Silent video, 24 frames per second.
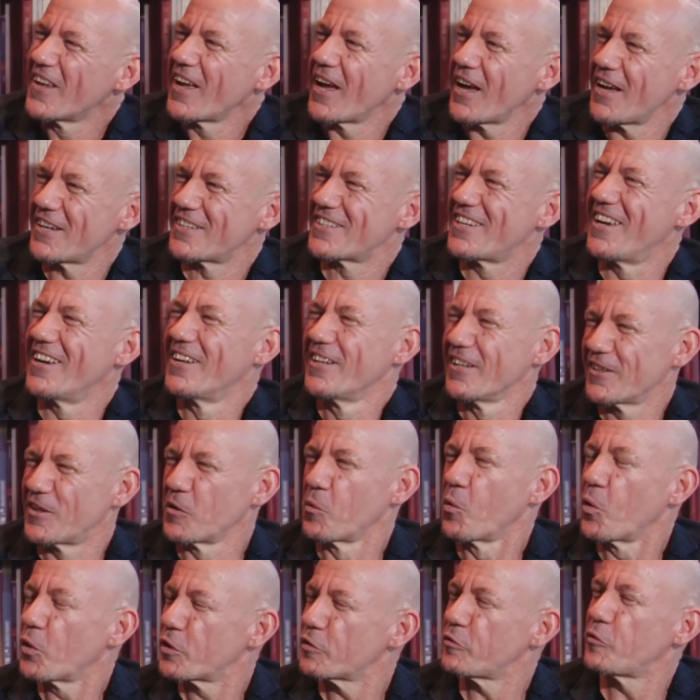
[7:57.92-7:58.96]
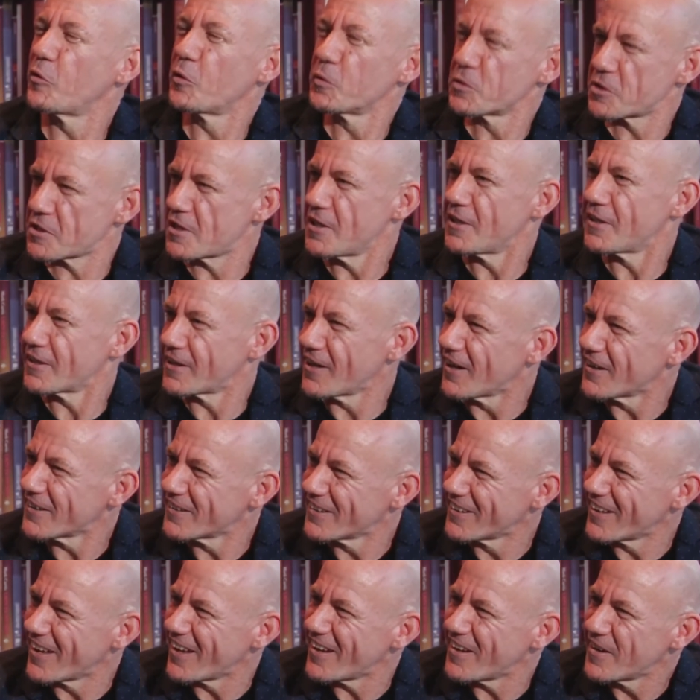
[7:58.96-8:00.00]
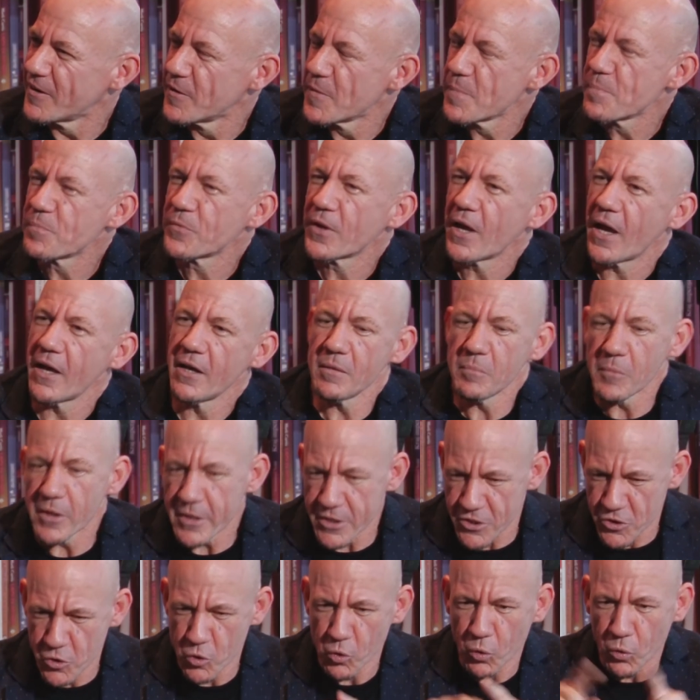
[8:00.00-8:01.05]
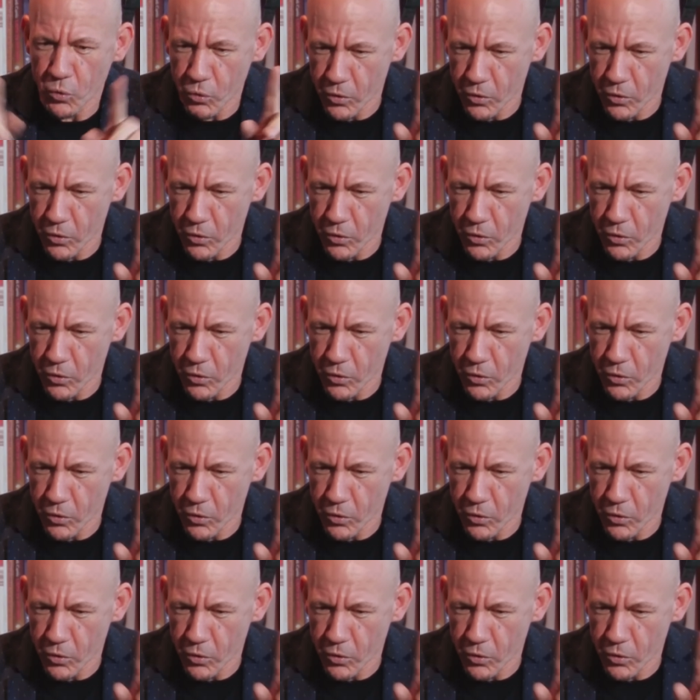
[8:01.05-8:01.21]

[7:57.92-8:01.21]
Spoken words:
at the Waterfalls Kindergarten there. And in my school